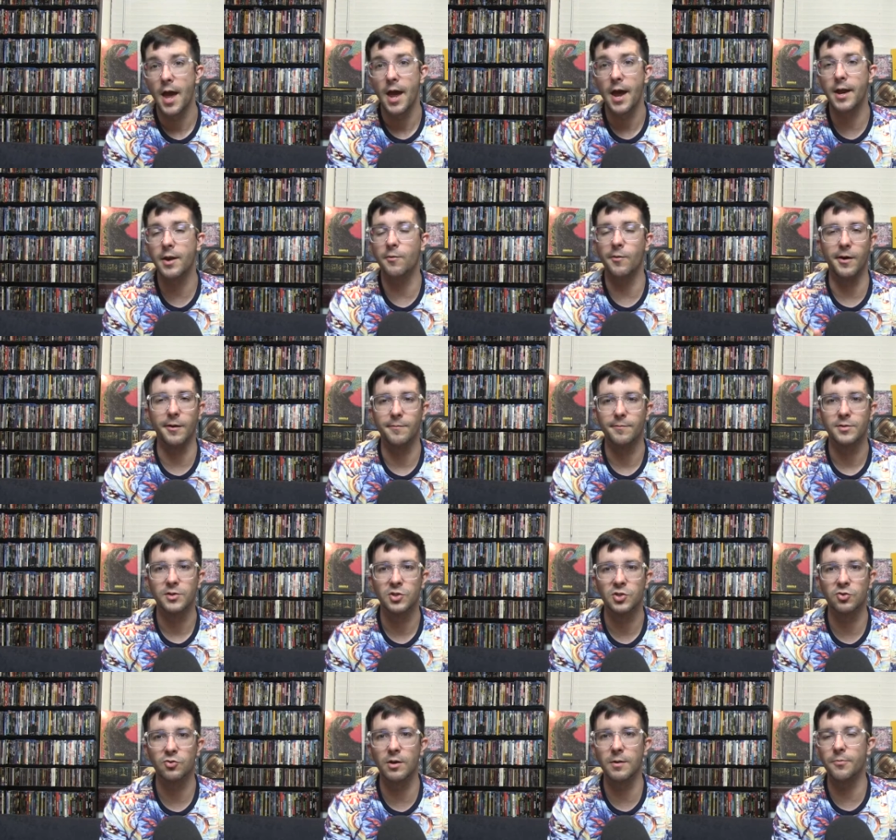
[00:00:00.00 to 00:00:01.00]
Anyway,
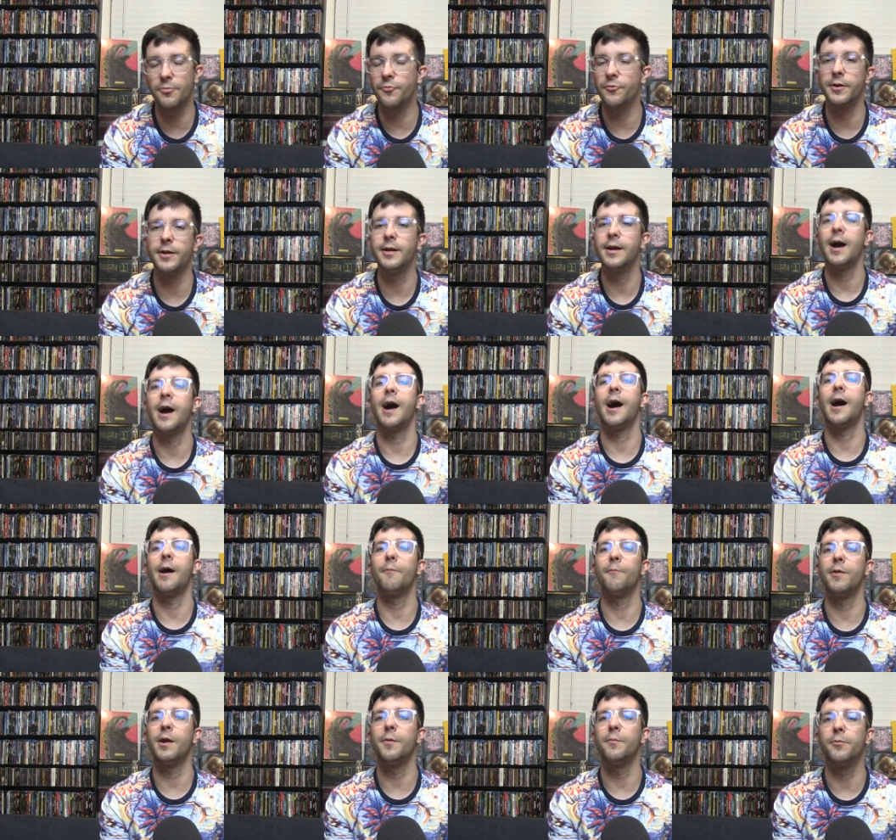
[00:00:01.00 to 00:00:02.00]
Scream 3,
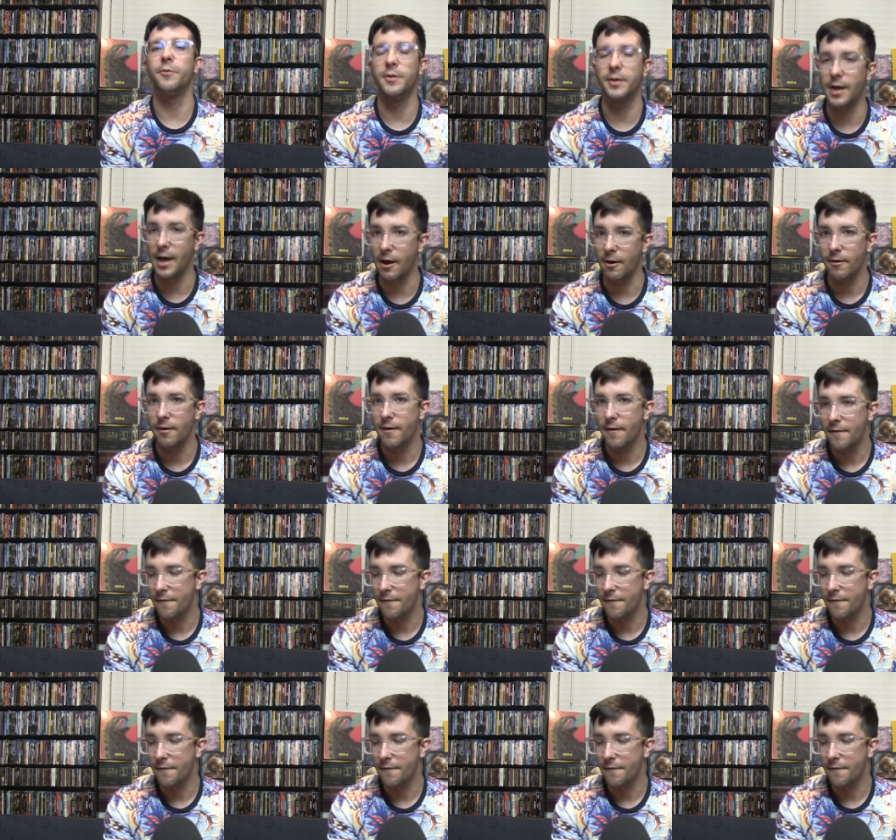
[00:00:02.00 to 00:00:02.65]
I'm rambling now.